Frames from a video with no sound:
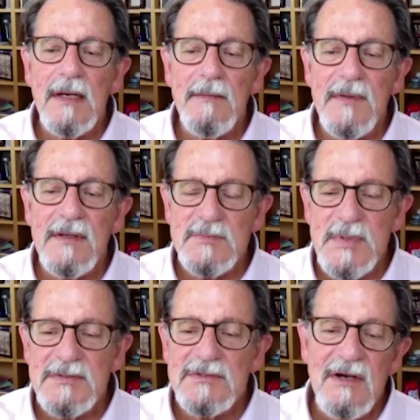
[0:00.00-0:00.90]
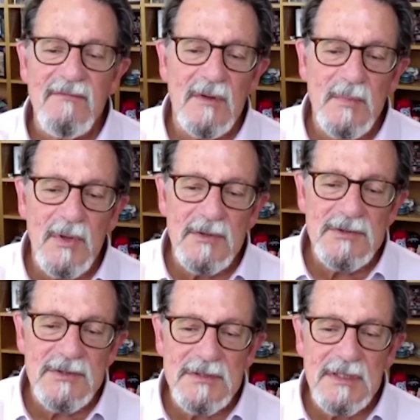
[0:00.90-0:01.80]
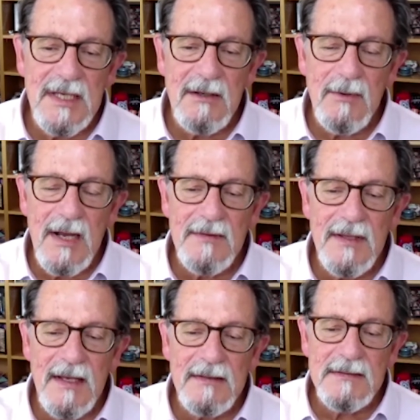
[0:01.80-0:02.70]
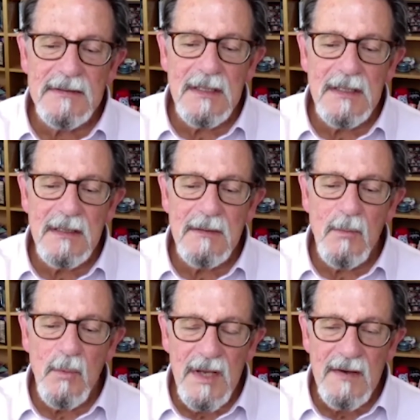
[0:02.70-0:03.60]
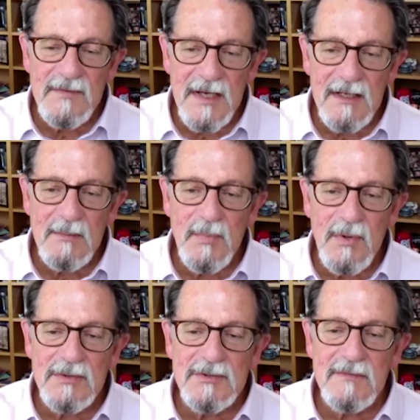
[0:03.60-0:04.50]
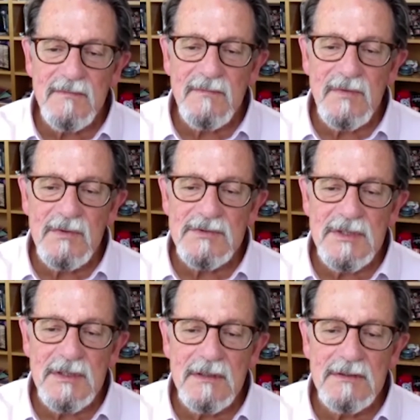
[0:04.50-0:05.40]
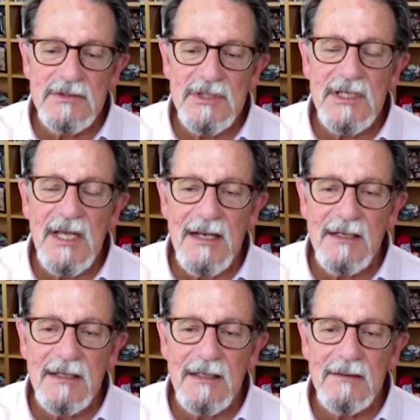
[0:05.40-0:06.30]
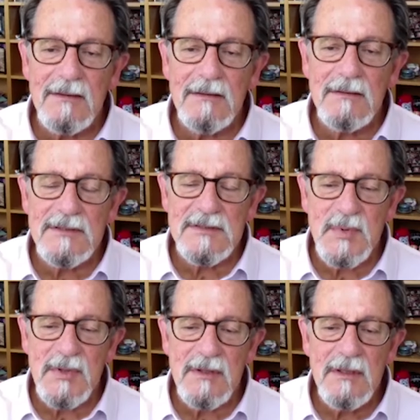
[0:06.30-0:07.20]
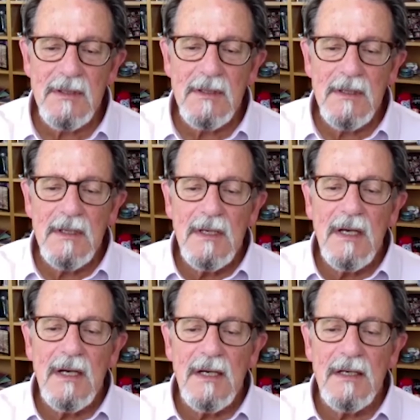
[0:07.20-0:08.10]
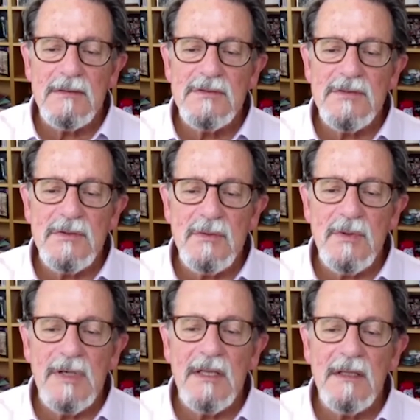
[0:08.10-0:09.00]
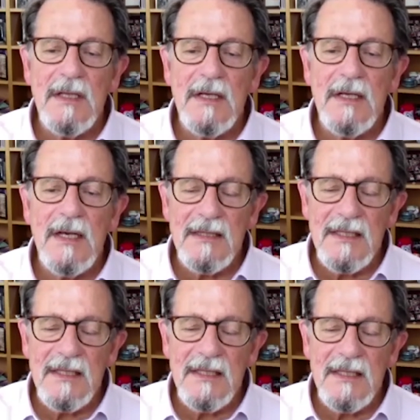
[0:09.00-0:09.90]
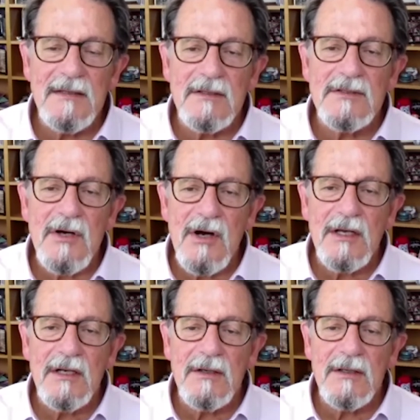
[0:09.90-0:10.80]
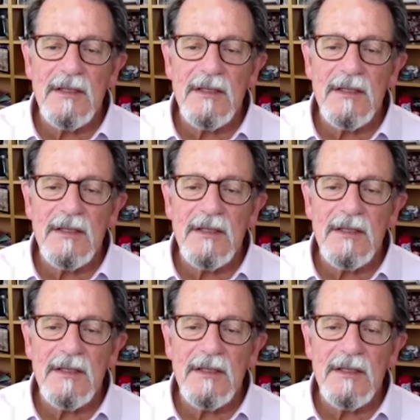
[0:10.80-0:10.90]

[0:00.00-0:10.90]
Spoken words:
there's been several approaches to get around that. We've taken an approach of using gene editing or CRISPR to eliminate the target on the